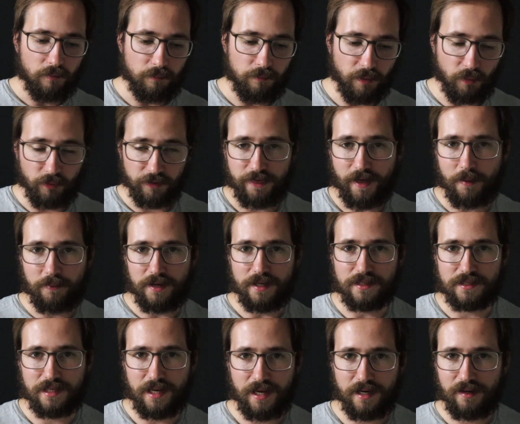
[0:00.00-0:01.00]
But with that
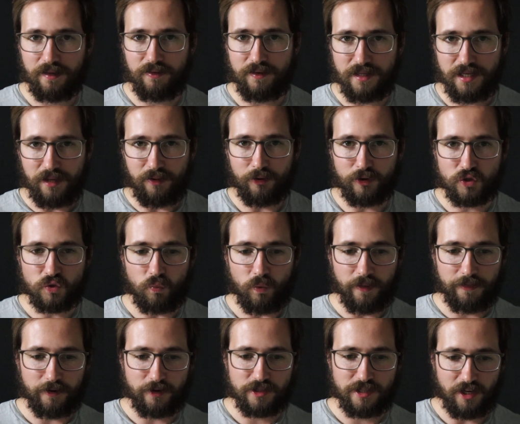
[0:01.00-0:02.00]
being said, the dealers
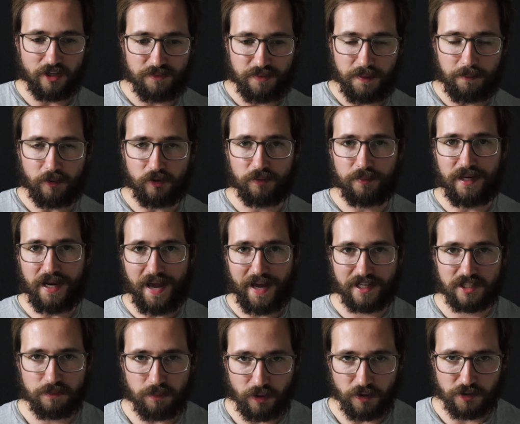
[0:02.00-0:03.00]
want their salespeople to be
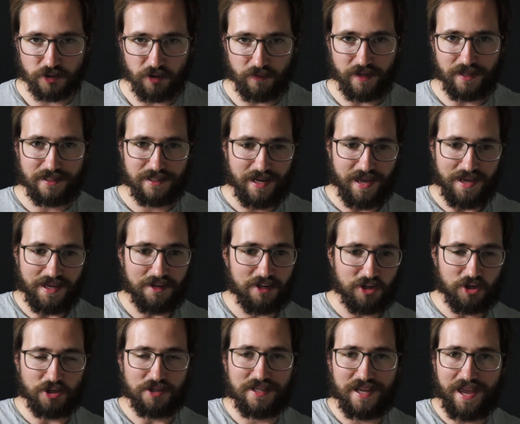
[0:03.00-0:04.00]
experts, so they take
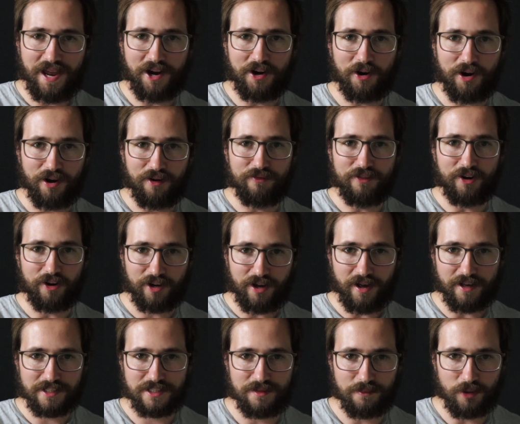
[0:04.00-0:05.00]
good care of their
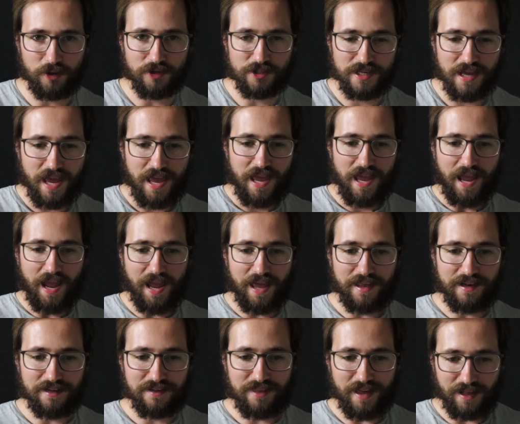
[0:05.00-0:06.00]
customers,
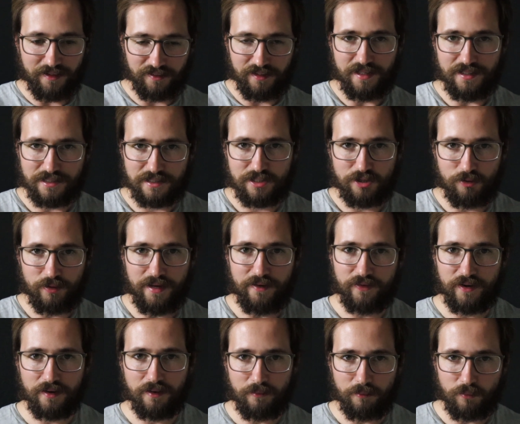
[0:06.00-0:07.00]
and that leads to
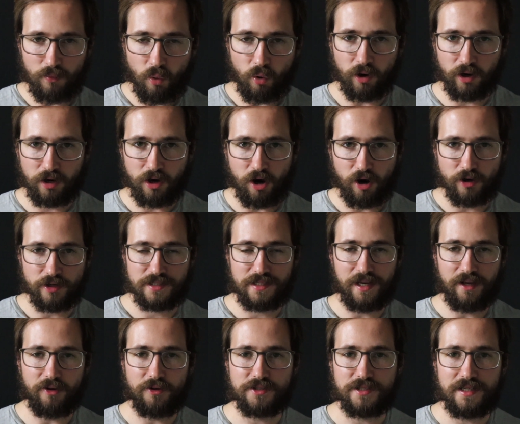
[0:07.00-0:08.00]
even more car
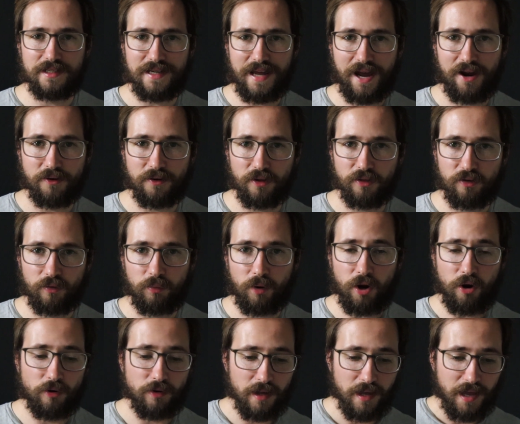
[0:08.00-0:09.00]
sales down the
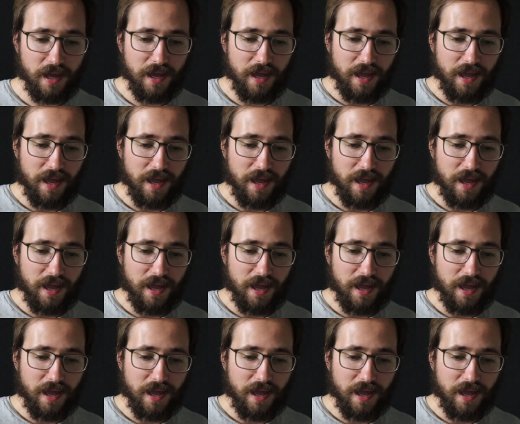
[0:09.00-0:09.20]
road.